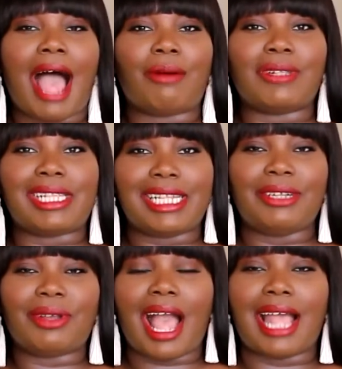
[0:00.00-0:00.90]
I will
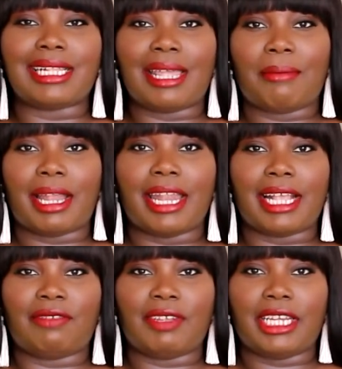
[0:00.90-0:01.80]
see you guys in my
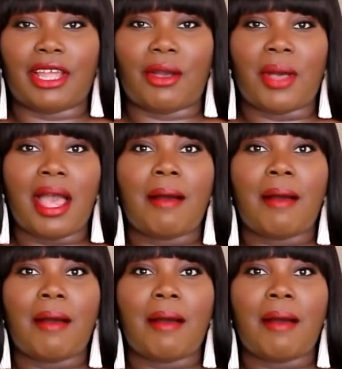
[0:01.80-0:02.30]
next video.